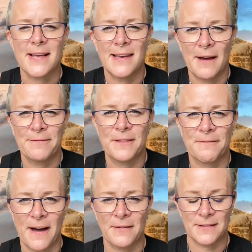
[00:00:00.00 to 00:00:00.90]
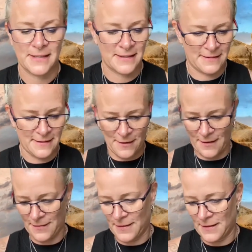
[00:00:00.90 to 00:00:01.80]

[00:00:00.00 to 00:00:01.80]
left the fountain and